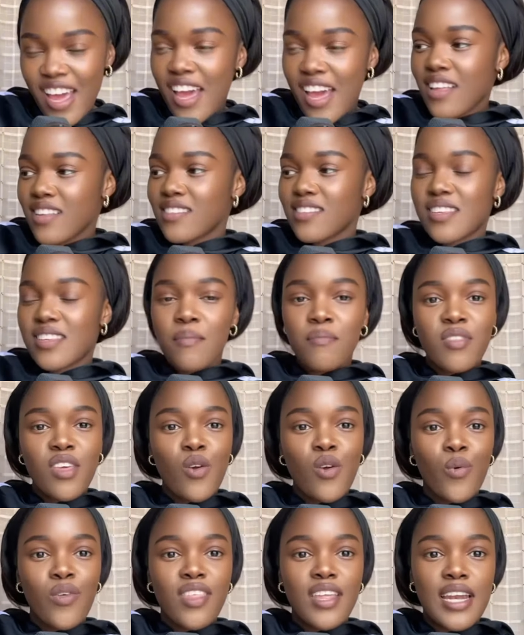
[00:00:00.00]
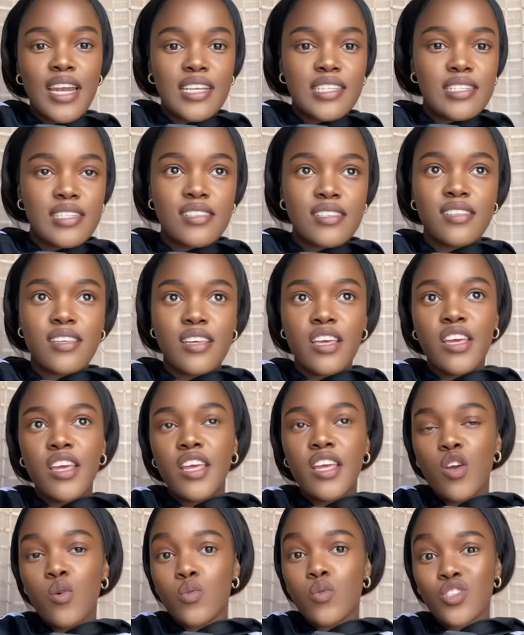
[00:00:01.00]
Same thing with Nasty C.
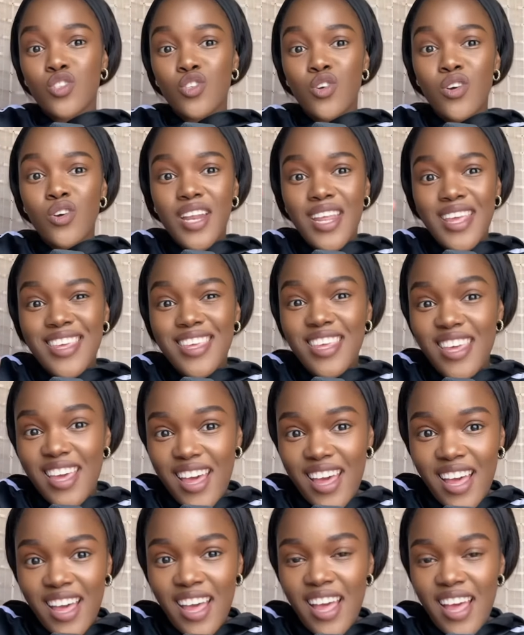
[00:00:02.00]
He was good here.